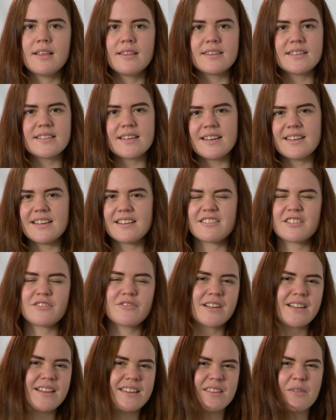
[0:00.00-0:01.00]
This idea is
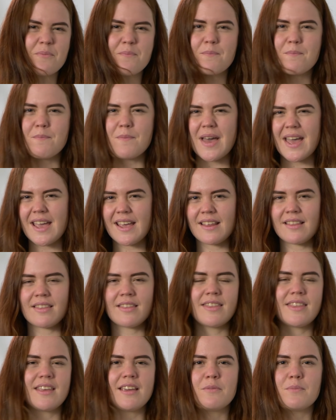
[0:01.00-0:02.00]
really the
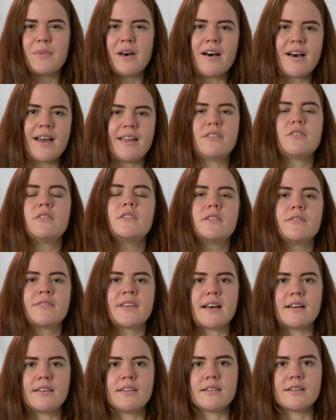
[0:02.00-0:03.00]
main thing behind all of
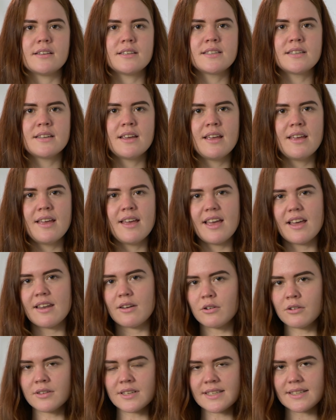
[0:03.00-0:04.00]
calculus. And
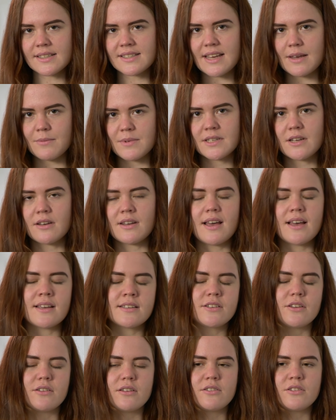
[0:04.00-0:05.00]
all this exam is going to
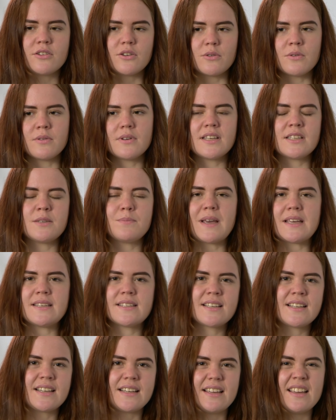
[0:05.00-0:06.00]
ask you to do is
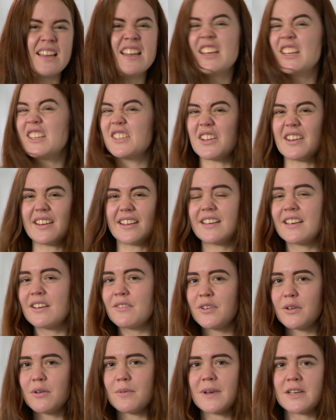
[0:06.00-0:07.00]
basically, it's going to give
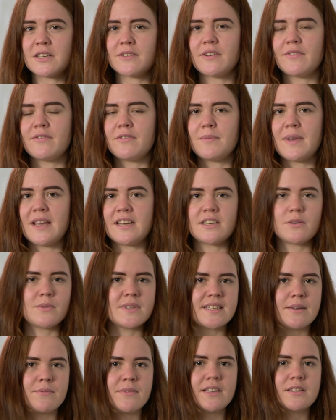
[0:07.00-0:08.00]
you a bunch of information where
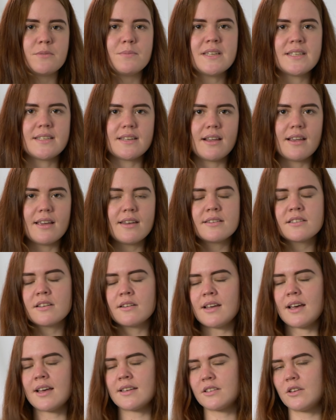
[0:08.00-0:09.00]
something's missing, and it's going
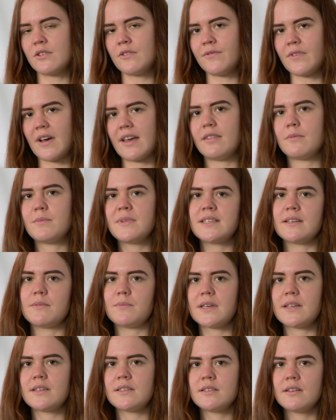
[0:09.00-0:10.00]
to ask you to find the missing
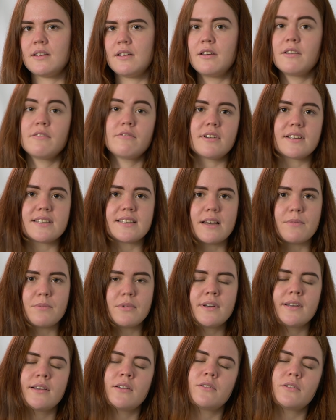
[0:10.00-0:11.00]
bits. For
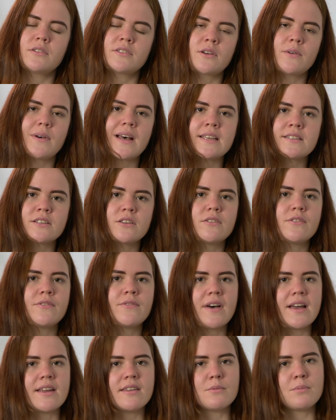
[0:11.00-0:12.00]
example, it could also ask you to
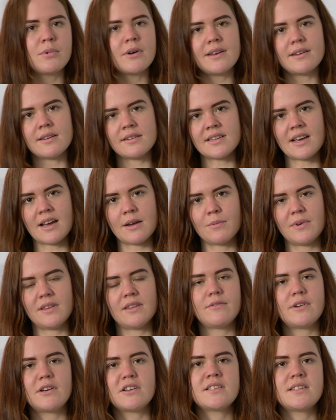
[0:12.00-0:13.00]
find the point in time when the
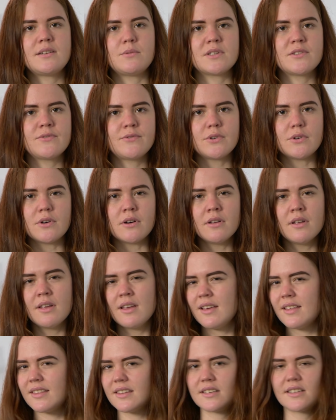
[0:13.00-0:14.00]
velocity was 4.
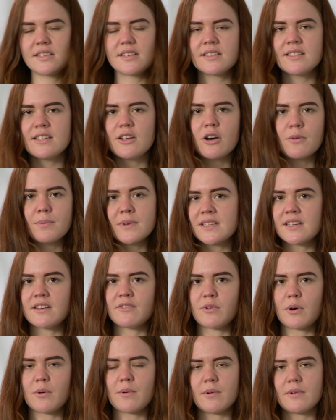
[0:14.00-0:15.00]
This is just the opposite of
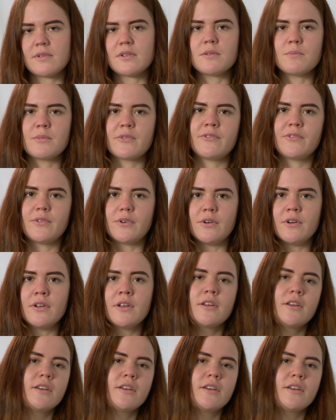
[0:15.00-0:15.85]
what we were doing before.